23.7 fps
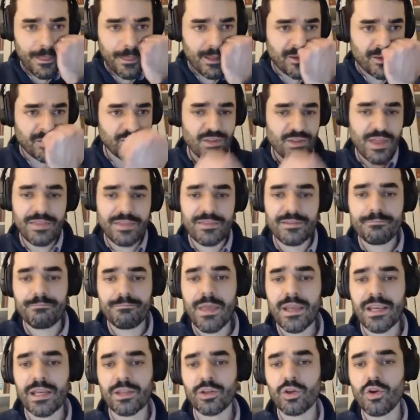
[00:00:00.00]
so that
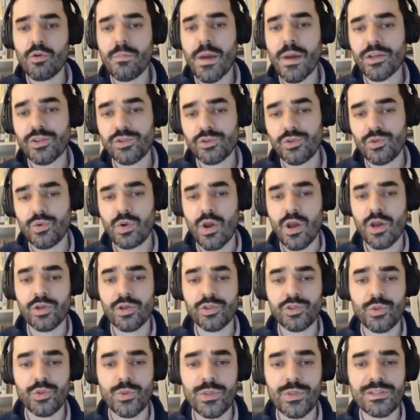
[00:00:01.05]
I can go back to
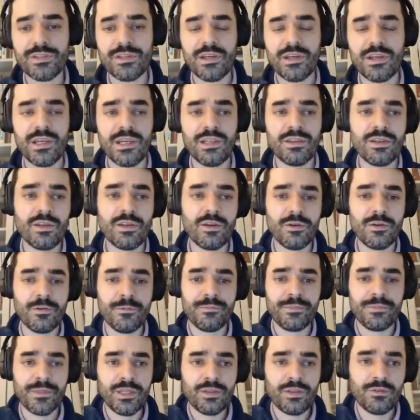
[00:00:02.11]
it in
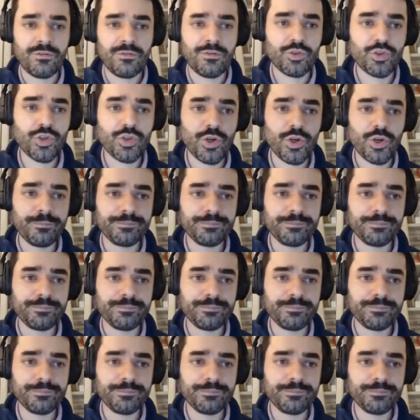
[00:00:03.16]
the future.